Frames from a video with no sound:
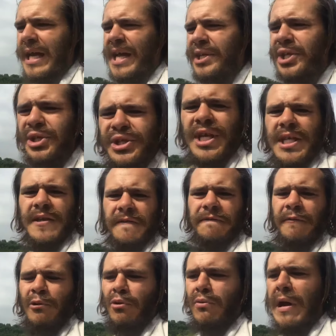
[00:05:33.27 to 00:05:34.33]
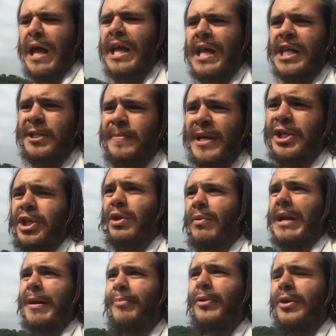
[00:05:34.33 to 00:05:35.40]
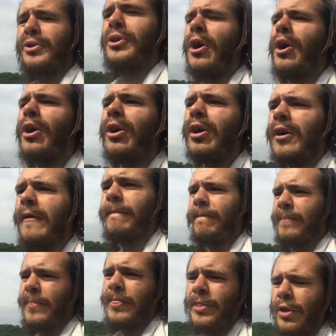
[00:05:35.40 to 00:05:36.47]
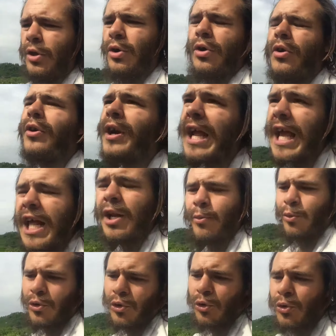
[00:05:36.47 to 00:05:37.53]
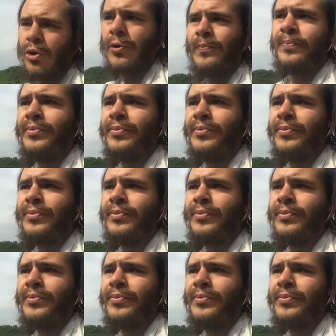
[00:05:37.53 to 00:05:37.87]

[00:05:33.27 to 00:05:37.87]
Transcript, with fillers: it just doesn't feel right, especially when I put a dog or animal